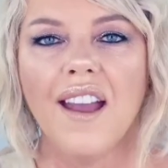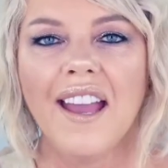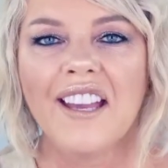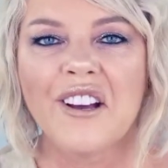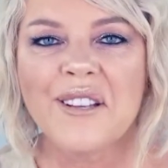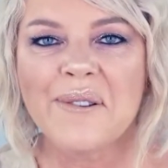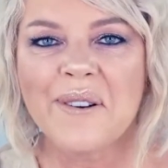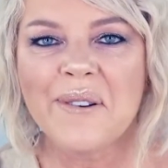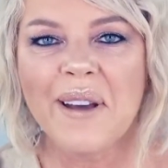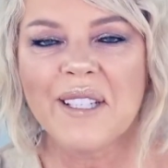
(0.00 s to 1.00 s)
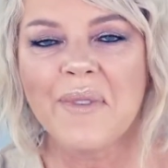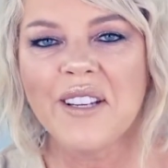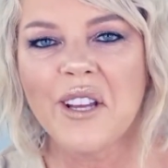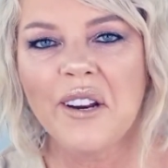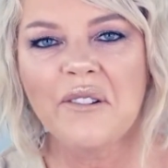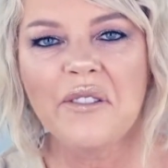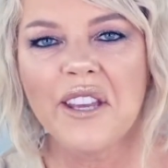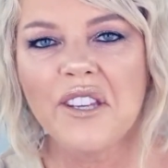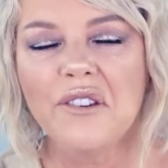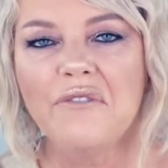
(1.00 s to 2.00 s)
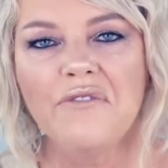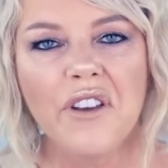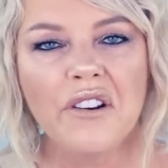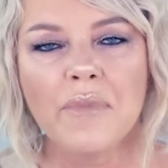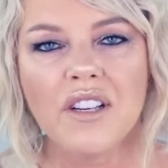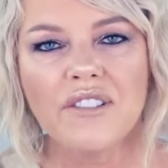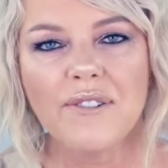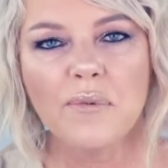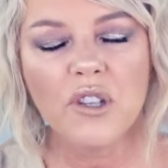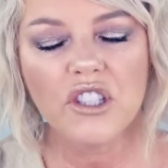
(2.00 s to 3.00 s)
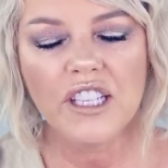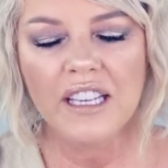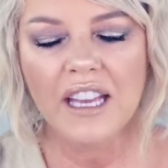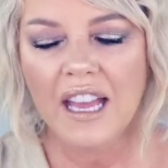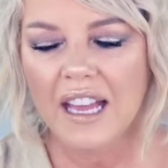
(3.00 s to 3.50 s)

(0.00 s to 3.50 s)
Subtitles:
Hey guys, welcome back to my channel. Thank you very much for watching.